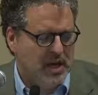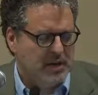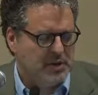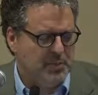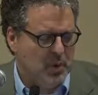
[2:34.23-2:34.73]

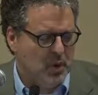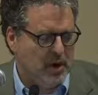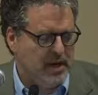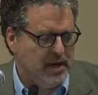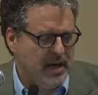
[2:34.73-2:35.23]

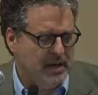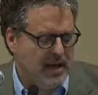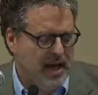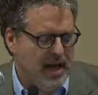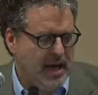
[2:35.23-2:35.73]
exploring
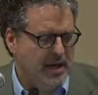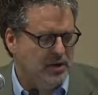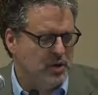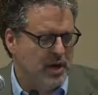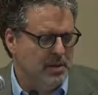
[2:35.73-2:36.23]

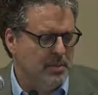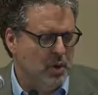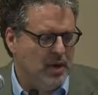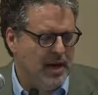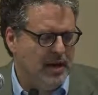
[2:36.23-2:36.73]
and trying to
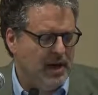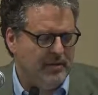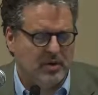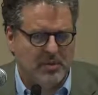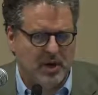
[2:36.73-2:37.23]
pull out
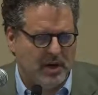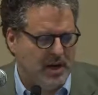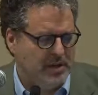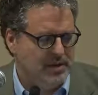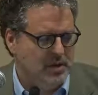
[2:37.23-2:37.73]
African
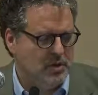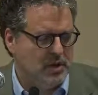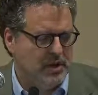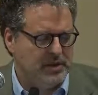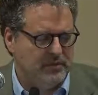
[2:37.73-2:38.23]
American
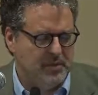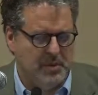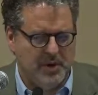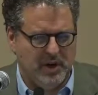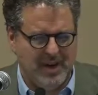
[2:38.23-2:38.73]
constitutionalism
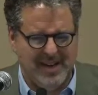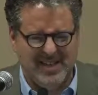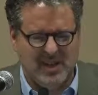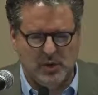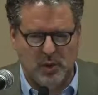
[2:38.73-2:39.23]
from the period
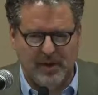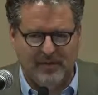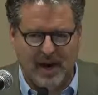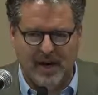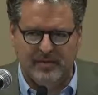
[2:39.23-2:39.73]

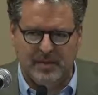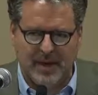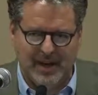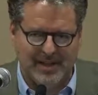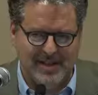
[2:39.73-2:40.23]
1825 to
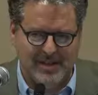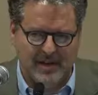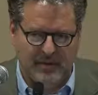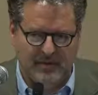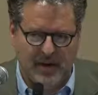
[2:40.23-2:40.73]
about
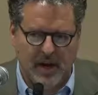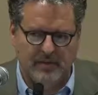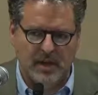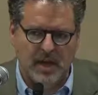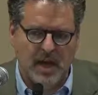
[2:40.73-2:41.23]

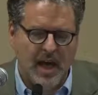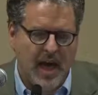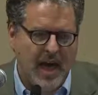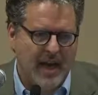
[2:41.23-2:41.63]
1875.